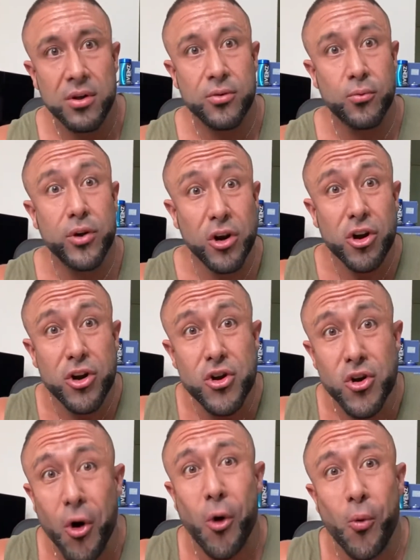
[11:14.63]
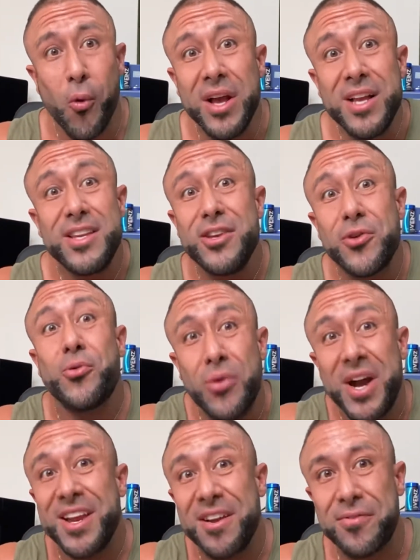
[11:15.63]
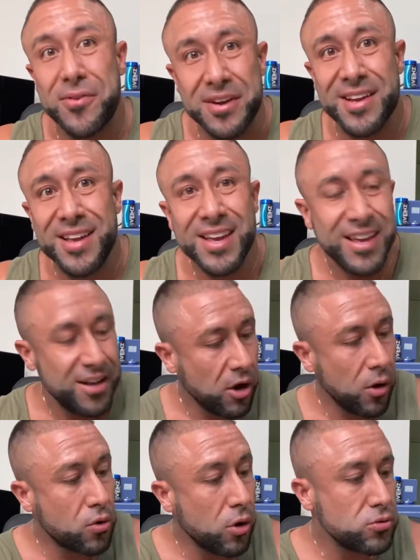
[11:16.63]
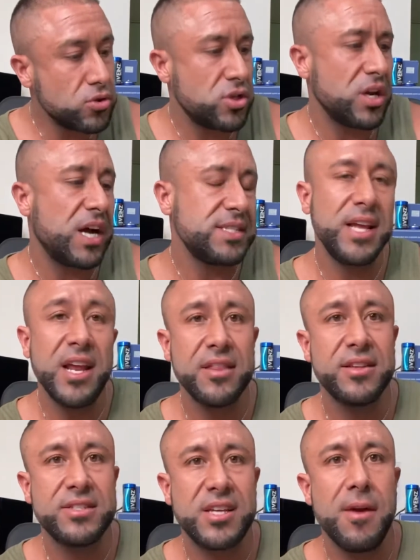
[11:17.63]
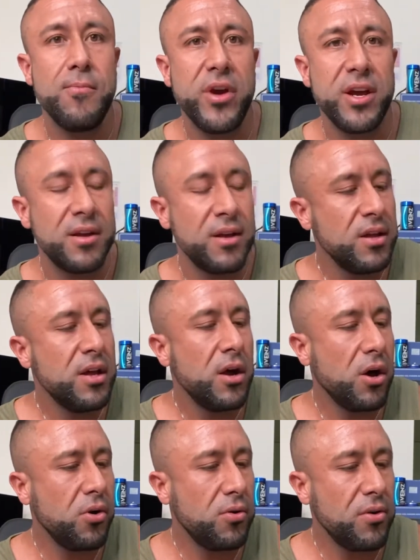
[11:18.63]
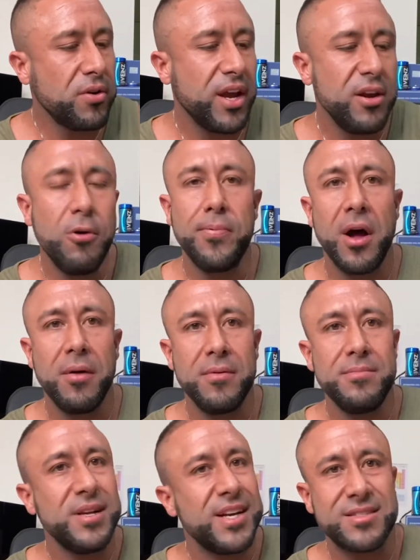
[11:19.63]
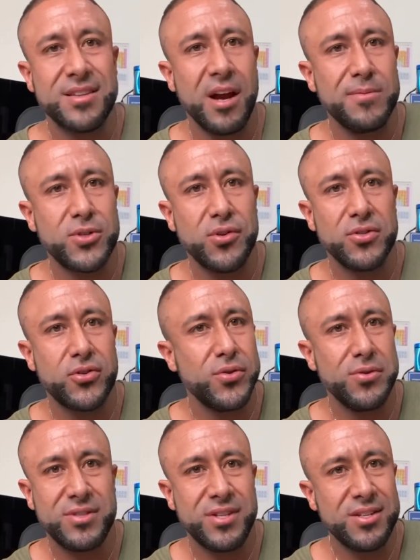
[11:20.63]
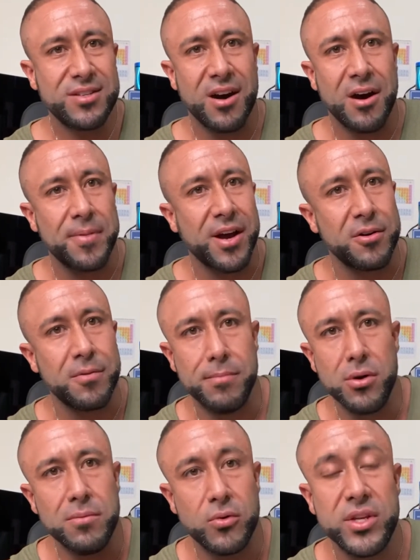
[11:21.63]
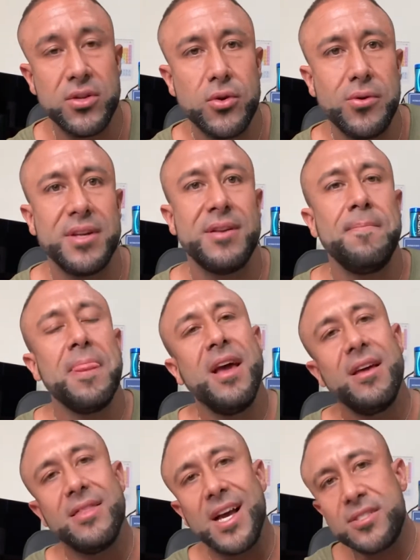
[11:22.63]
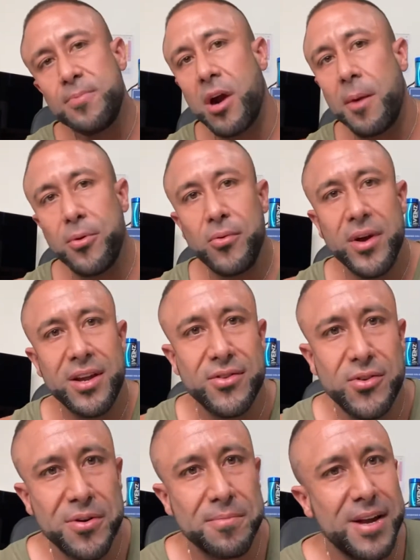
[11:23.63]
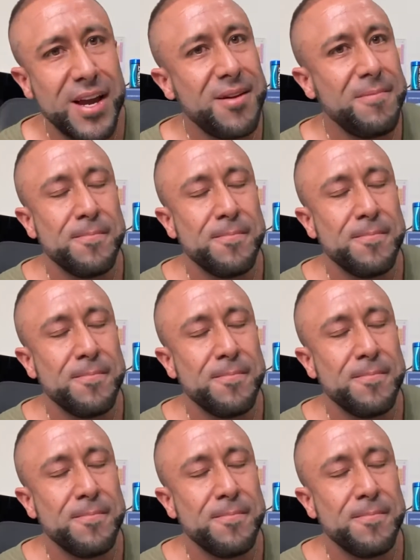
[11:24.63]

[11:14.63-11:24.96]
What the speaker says: We're gonna know when you're ready for it. Oh coach, I stayed at the same weight. Oh, okay, no problem. It's time to introduce this compound. Boom, we do it. That's the proper way to do it, man.